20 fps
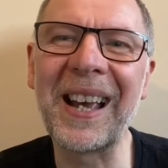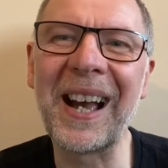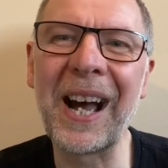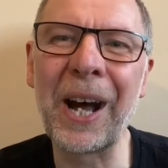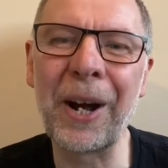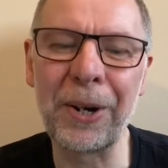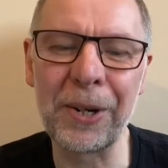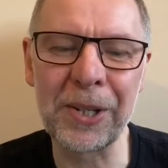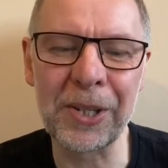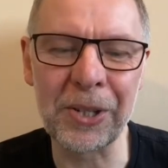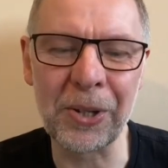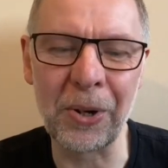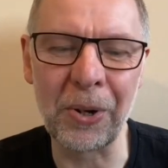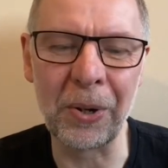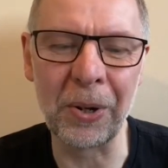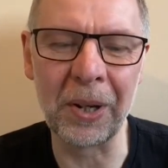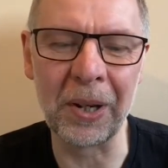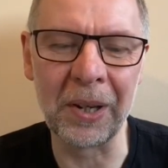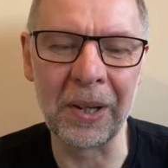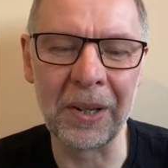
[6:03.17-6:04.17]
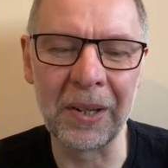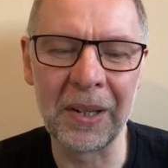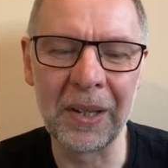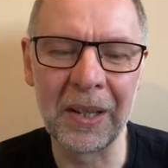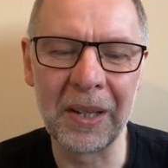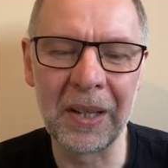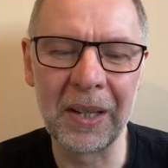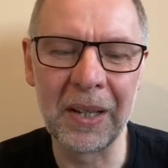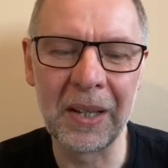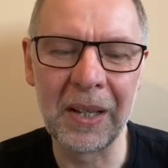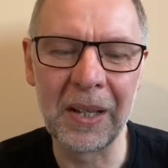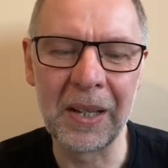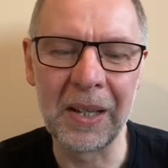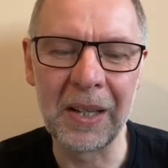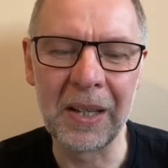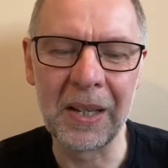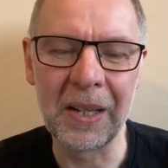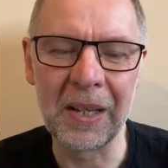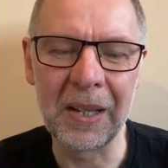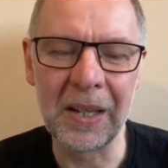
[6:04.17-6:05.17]
our song.
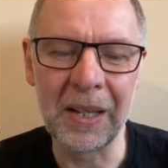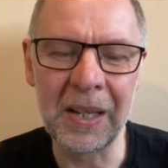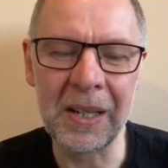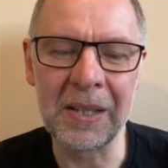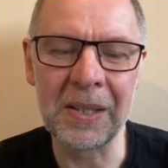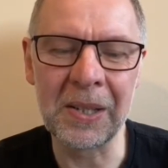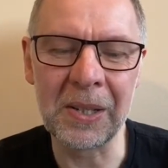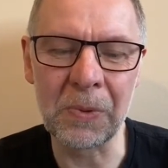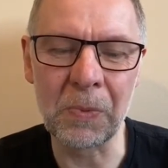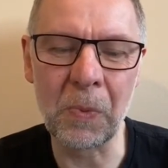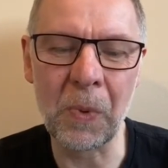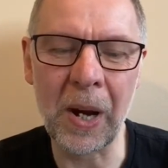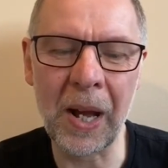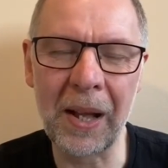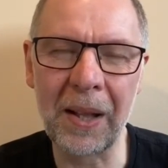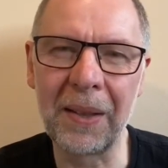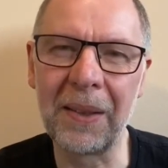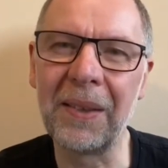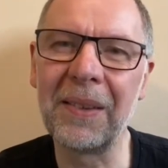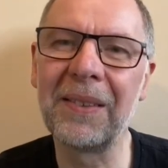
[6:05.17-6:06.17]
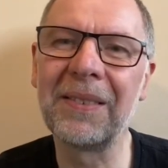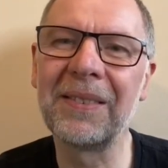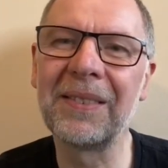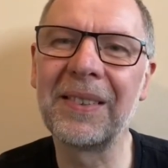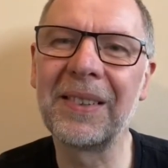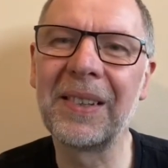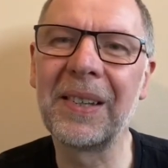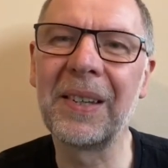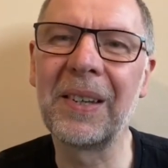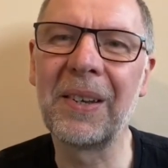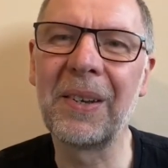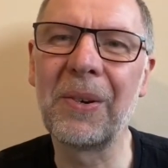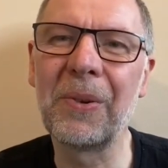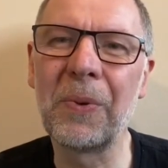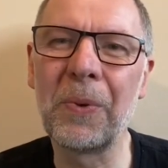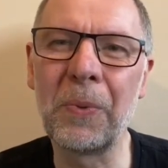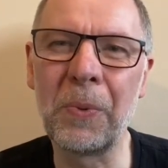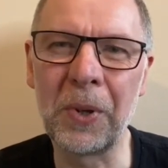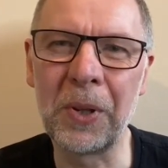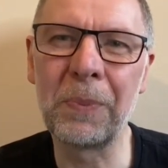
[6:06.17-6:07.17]
It is well
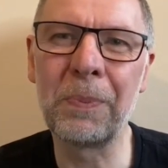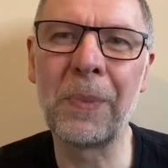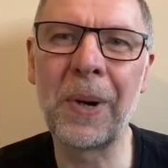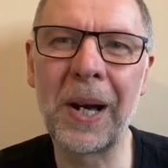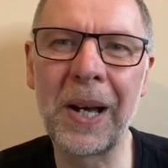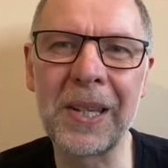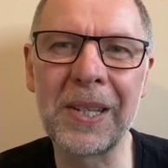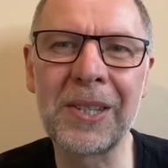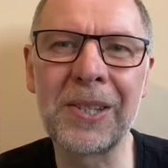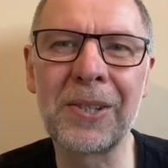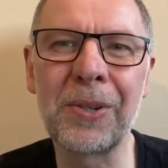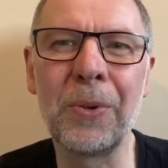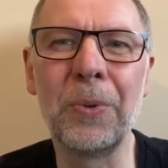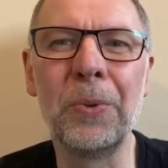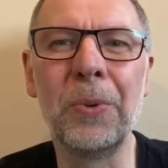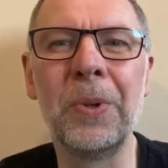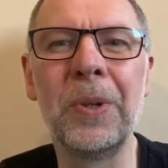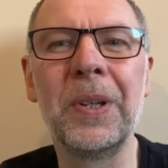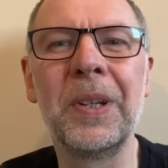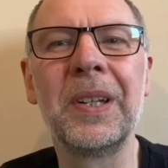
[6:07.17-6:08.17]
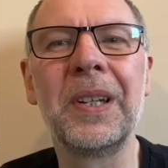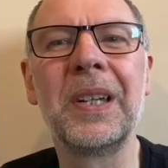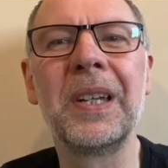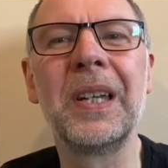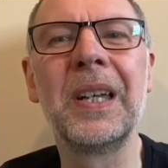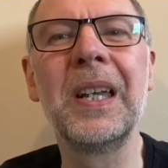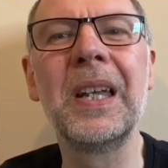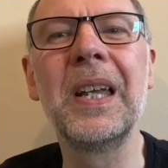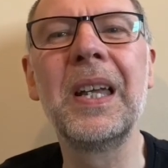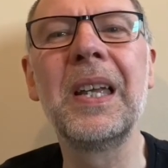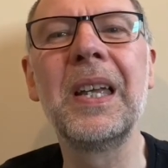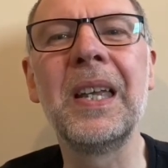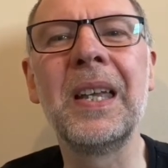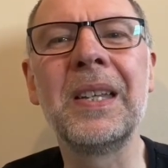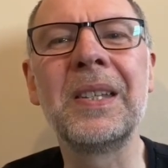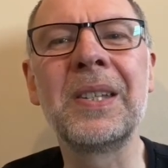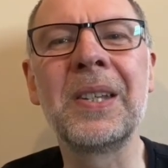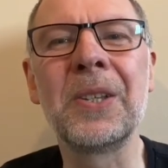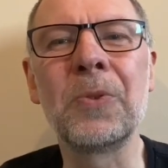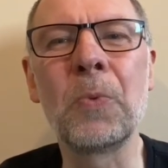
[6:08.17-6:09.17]
with my soul.
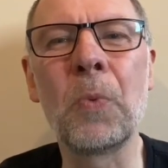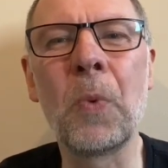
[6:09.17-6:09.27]
It is